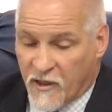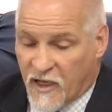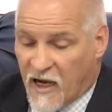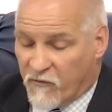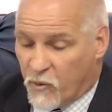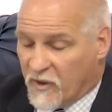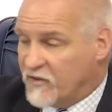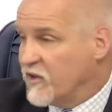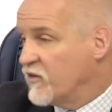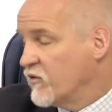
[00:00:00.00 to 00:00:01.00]
Yeah, everyone
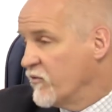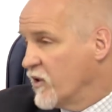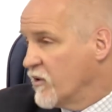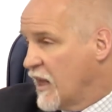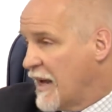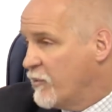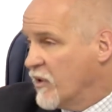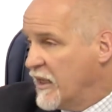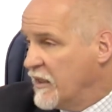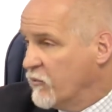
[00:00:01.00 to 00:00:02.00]
says they're for
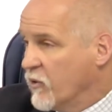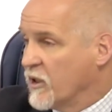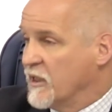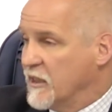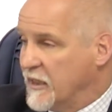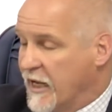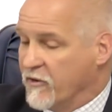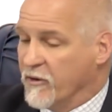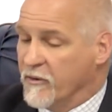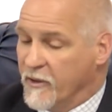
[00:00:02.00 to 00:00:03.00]
collaborating and working
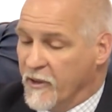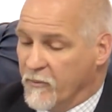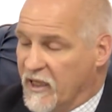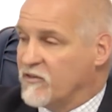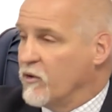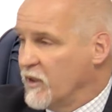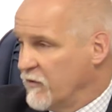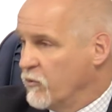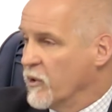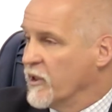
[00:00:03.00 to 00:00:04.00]
together, but that's only
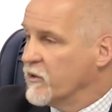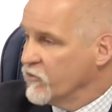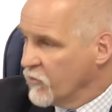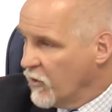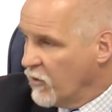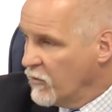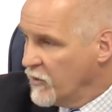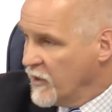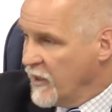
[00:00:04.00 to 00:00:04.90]
if we're in control.